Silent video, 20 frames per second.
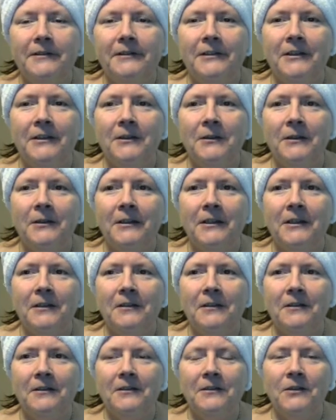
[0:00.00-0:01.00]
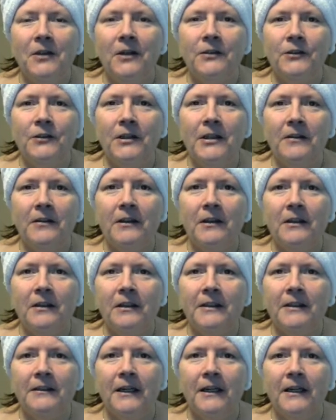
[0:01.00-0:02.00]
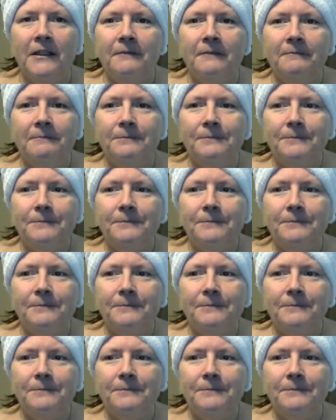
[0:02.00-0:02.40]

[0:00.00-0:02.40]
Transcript: I can touch anything like that.